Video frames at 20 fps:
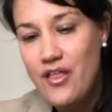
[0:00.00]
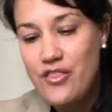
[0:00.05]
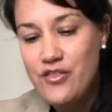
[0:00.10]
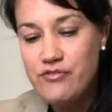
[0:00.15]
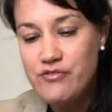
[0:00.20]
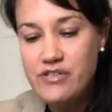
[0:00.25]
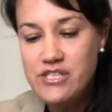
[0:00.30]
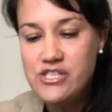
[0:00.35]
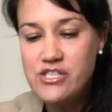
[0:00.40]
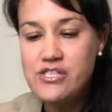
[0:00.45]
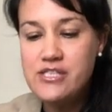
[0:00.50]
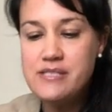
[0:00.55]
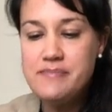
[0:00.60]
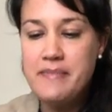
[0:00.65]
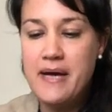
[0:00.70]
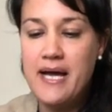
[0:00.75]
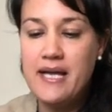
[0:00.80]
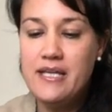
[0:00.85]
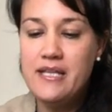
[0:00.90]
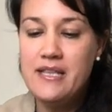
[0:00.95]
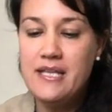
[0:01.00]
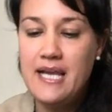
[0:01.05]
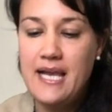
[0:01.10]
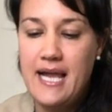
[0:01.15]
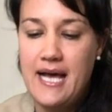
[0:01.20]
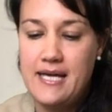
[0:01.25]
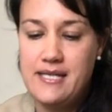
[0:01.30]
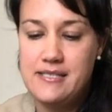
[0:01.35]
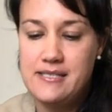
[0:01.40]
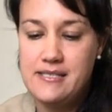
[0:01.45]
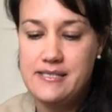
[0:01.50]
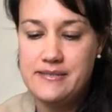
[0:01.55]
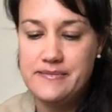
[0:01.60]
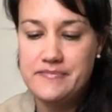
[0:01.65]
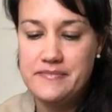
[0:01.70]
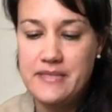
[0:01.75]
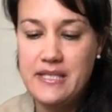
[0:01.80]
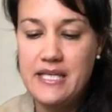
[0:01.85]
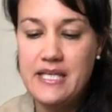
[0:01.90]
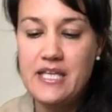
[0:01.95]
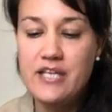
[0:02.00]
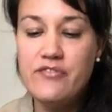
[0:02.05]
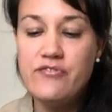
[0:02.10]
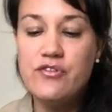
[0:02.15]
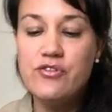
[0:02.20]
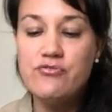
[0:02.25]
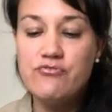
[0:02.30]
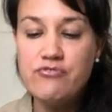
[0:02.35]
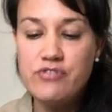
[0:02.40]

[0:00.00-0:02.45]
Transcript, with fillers: The richest man in the land even